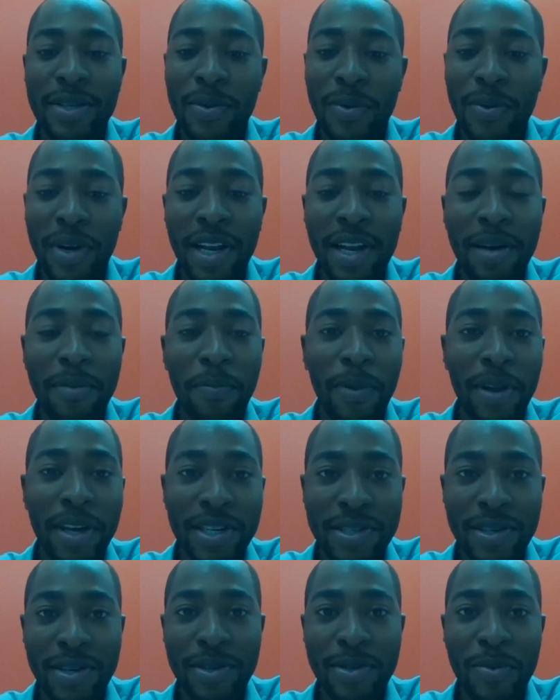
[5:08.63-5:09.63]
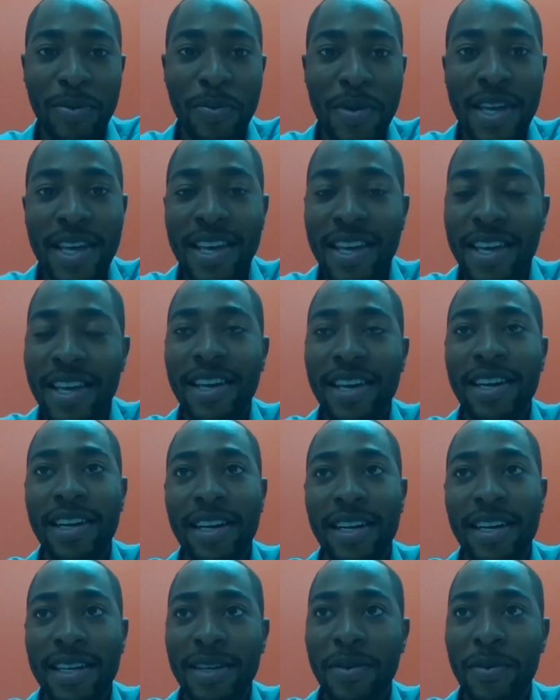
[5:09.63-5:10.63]
It's really a pleasure to be
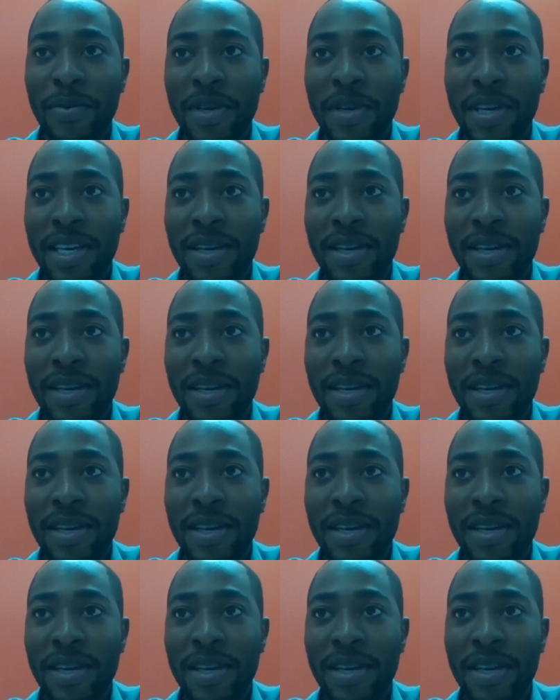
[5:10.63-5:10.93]
here.